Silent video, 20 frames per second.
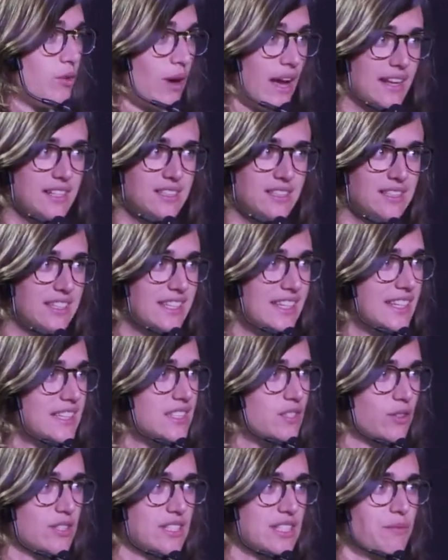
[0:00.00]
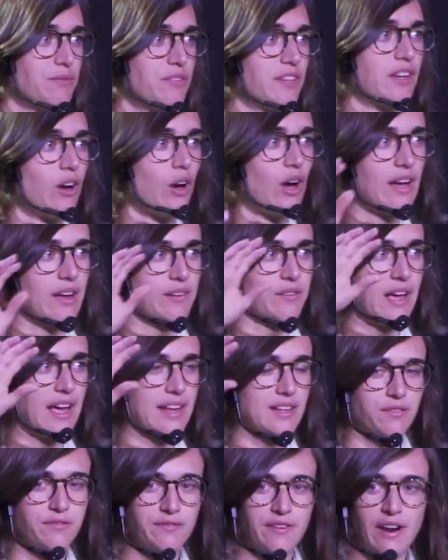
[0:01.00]
UX leads or something
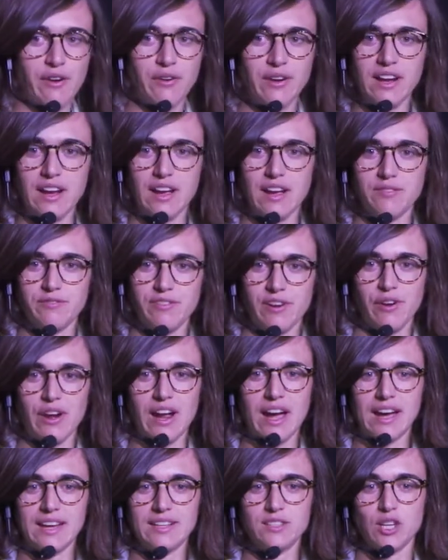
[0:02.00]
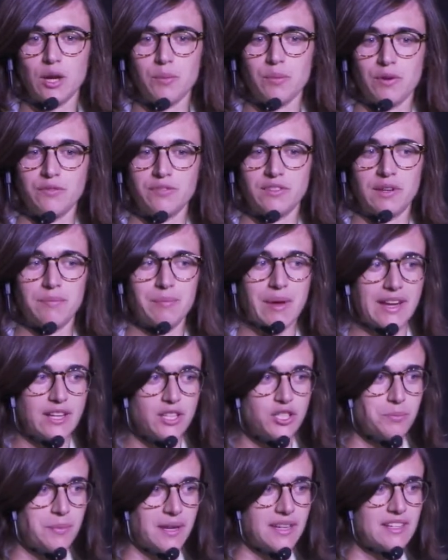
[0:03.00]
at the very, very high top of the
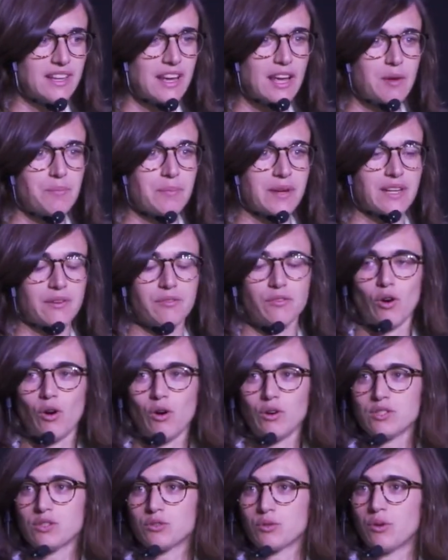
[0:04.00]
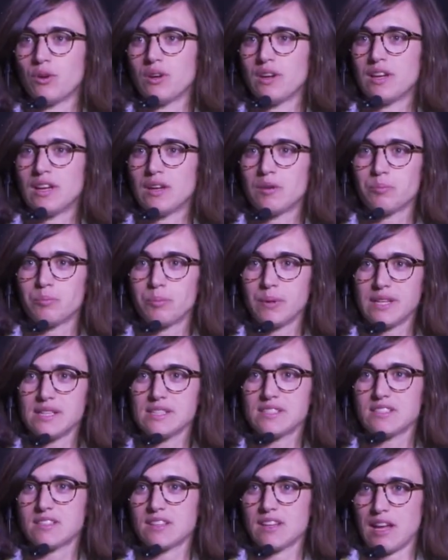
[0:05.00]
management, but they've also
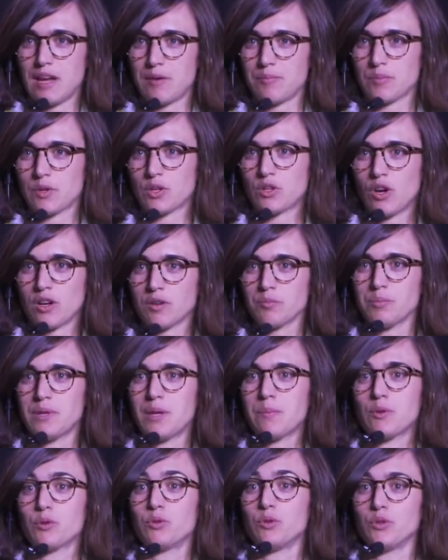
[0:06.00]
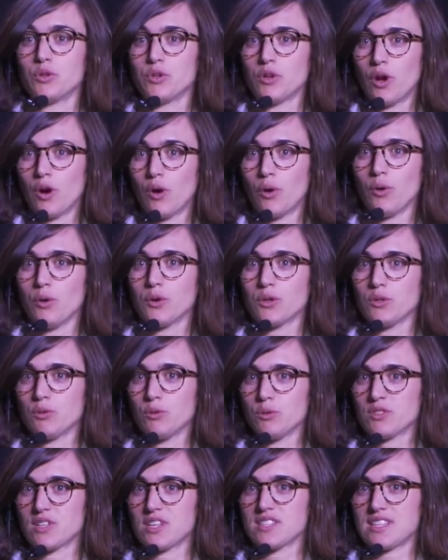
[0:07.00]
gotten people who know
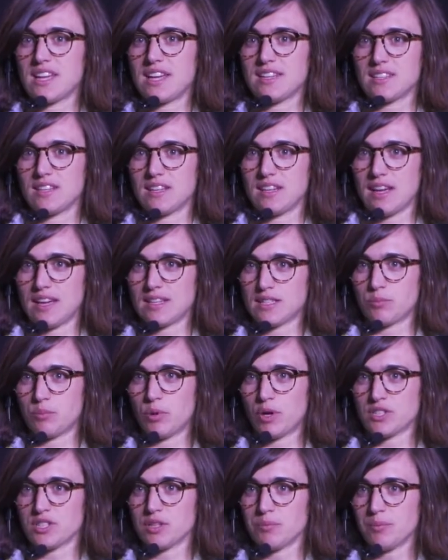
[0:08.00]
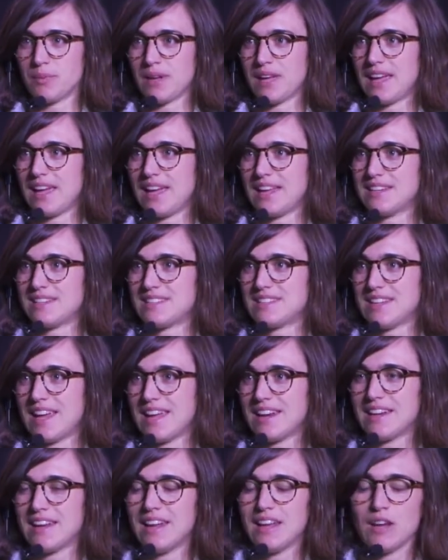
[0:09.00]
users at the bottom. And
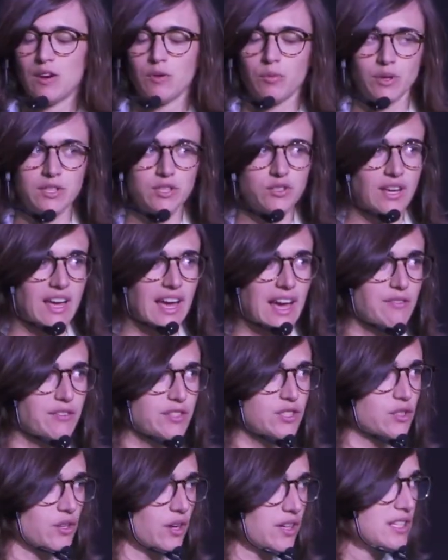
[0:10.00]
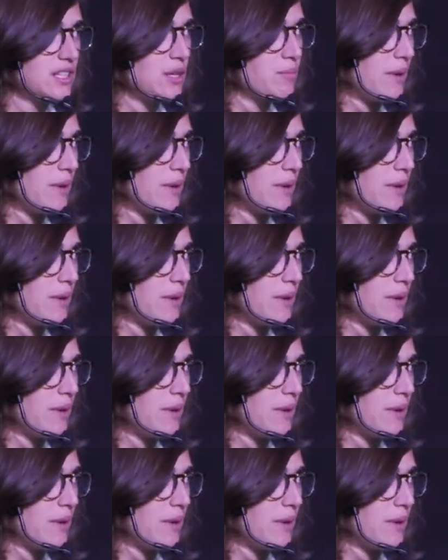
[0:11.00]
then once you have a certain